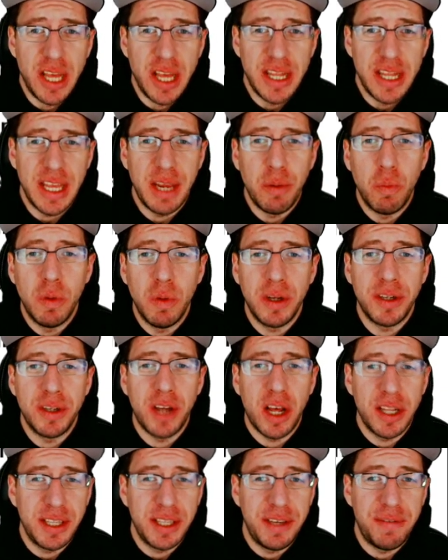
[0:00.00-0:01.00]
They will
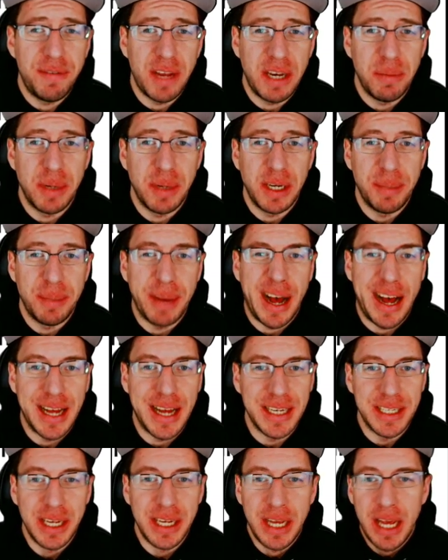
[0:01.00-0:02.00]
not leave anybody
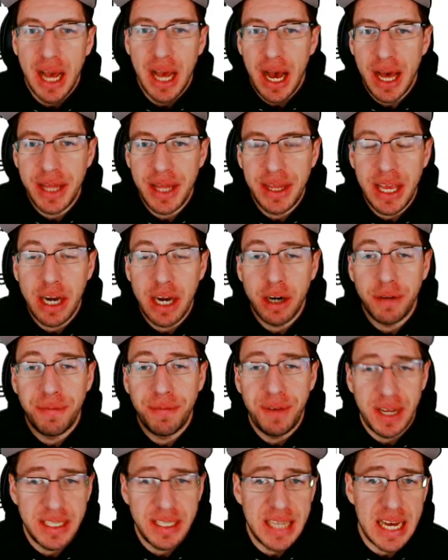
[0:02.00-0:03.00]
behind. They are
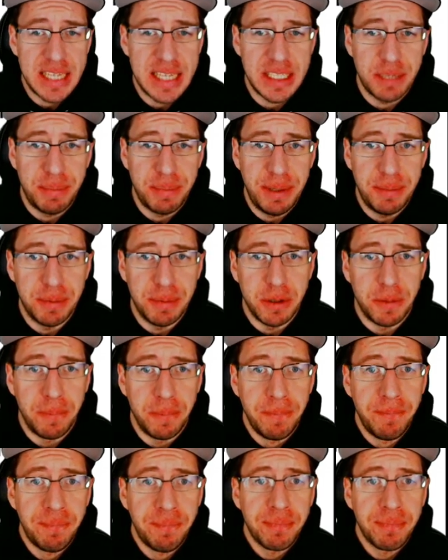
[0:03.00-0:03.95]
fantastic people.